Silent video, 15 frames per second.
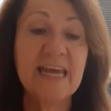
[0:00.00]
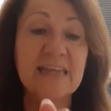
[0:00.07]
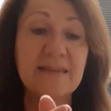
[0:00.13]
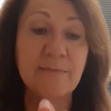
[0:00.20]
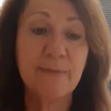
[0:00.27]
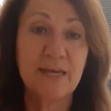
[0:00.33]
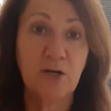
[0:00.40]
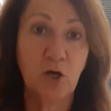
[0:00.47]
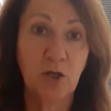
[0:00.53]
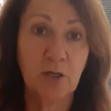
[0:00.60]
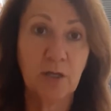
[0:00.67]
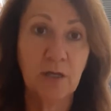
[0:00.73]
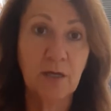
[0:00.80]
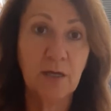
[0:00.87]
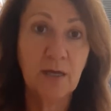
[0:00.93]
in the
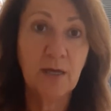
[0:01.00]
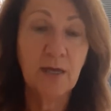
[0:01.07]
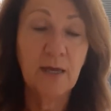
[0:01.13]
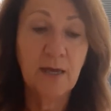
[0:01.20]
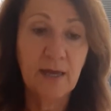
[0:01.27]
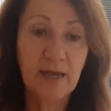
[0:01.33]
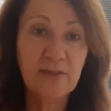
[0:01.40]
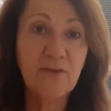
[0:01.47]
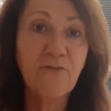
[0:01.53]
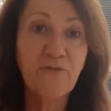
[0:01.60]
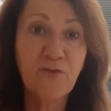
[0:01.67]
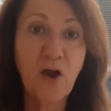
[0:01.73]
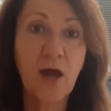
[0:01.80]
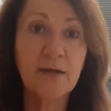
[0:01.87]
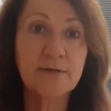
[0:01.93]
middle, in the
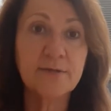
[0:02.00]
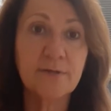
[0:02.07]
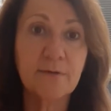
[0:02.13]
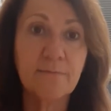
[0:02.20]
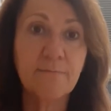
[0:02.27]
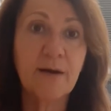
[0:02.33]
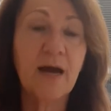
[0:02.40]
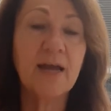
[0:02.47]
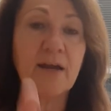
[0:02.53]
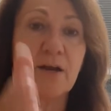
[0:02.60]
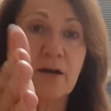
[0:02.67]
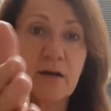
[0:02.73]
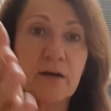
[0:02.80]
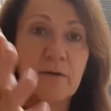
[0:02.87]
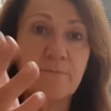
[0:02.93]
front by
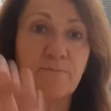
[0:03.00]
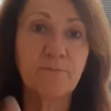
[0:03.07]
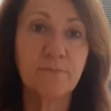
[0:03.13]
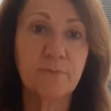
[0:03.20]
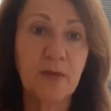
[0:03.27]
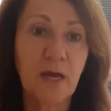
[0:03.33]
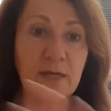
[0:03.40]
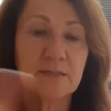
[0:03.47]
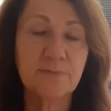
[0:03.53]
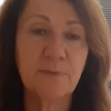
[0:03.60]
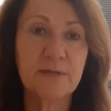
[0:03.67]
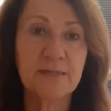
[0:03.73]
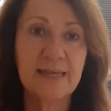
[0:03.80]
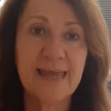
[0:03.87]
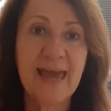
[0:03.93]
her
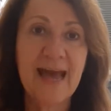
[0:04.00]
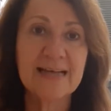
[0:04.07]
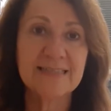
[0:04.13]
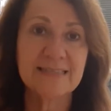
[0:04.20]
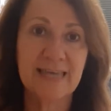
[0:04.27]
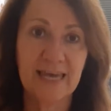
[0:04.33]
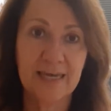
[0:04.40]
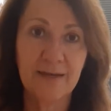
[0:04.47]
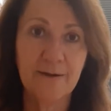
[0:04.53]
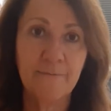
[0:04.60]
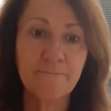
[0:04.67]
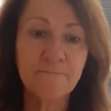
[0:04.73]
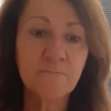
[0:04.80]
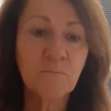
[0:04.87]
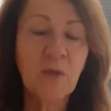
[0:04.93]
husband, the casket,
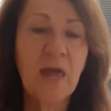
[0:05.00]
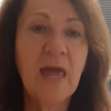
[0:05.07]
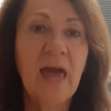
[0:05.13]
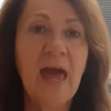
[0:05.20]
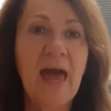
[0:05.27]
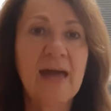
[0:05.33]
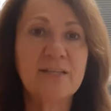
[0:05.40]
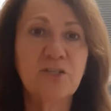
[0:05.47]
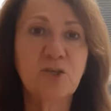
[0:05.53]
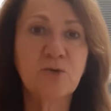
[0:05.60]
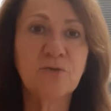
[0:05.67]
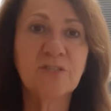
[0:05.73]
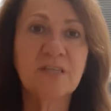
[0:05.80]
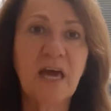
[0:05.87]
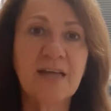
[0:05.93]
and
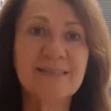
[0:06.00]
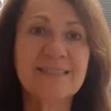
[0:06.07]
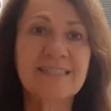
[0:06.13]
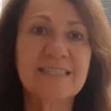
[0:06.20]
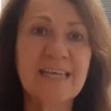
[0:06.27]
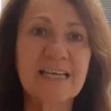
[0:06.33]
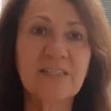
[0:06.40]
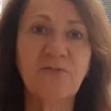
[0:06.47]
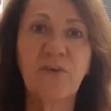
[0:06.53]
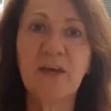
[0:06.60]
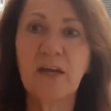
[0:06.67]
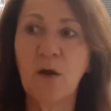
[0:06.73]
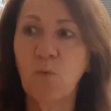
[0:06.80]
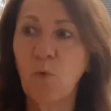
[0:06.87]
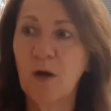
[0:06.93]
two sons, 6
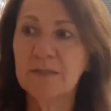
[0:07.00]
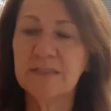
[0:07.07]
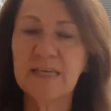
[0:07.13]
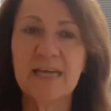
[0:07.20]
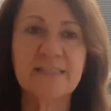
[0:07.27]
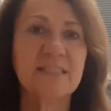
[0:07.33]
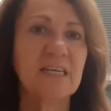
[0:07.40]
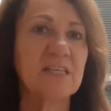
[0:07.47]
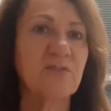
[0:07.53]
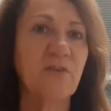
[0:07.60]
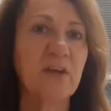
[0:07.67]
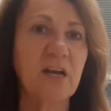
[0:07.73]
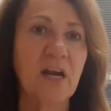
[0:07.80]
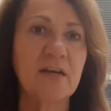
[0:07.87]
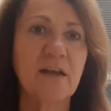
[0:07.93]
feet on one side, 6
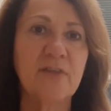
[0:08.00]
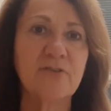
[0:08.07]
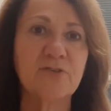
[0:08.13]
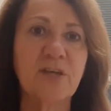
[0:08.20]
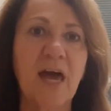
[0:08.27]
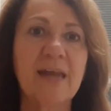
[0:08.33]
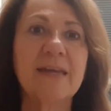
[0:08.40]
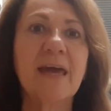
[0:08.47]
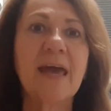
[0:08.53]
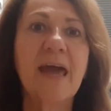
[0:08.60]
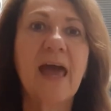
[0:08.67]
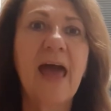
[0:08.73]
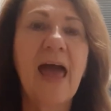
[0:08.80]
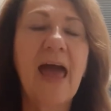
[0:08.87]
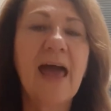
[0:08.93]
feet on another side,
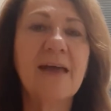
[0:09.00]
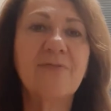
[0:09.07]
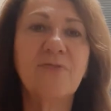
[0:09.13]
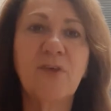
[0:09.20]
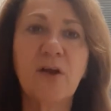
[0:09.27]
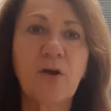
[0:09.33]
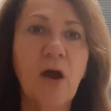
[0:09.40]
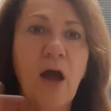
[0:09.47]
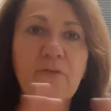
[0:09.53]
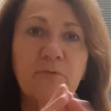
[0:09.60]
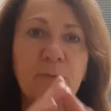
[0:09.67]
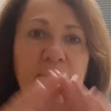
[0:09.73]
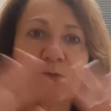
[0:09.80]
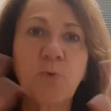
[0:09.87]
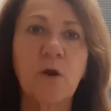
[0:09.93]
and
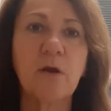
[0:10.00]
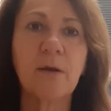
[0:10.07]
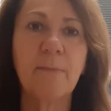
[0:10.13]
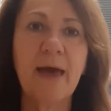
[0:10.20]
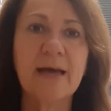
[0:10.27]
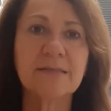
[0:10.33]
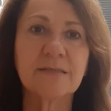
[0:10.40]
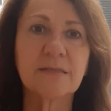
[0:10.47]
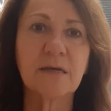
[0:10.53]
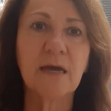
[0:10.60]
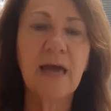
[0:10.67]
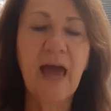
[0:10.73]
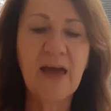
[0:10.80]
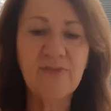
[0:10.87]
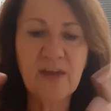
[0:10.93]
everybody's wearing a mask.
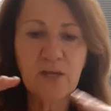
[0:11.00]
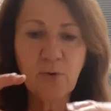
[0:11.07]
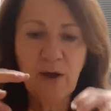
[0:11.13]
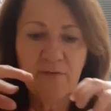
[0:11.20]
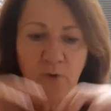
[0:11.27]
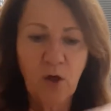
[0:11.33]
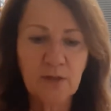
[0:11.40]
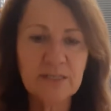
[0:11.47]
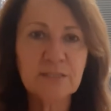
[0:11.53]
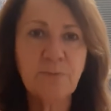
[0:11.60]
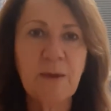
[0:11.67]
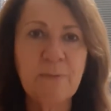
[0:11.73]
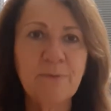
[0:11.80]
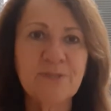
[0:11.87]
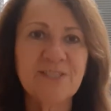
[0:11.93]
And then you have all these
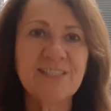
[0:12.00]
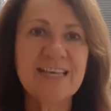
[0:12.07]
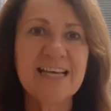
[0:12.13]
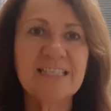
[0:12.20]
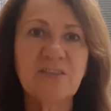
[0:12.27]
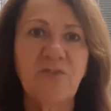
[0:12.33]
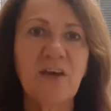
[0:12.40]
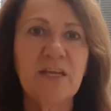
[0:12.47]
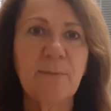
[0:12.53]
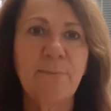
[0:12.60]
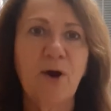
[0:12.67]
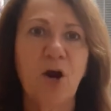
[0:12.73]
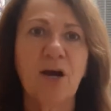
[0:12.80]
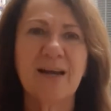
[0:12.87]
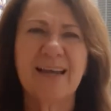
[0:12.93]
people 6 feet
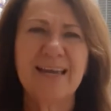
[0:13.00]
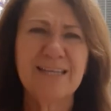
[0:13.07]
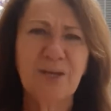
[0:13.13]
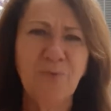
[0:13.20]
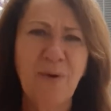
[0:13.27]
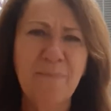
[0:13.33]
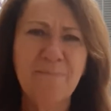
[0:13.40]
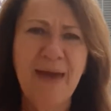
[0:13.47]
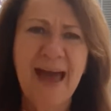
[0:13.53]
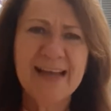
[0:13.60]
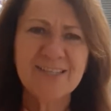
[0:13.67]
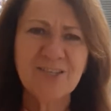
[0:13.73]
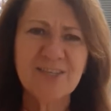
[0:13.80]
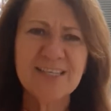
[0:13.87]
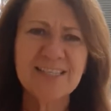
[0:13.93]
apart. Can you
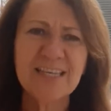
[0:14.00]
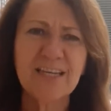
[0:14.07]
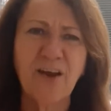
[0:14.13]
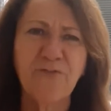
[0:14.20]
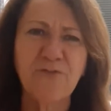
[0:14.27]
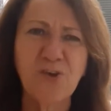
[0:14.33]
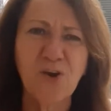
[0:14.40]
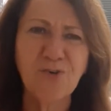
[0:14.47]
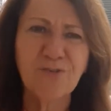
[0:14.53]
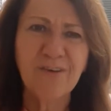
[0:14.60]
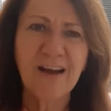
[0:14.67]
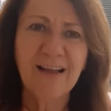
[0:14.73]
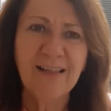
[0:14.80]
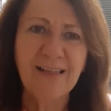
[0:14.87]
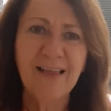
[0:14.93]
imagine this at a funeral?